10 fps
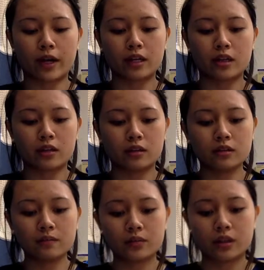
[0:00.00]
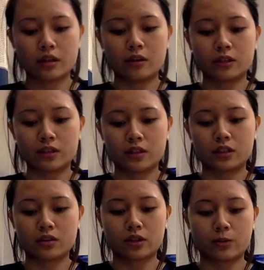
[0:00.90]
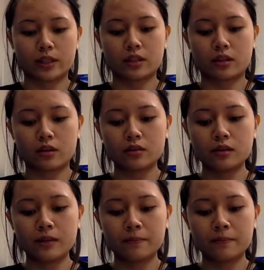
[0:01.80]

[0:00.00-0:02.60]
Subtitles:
right heel that was noticed 3 weeks ago.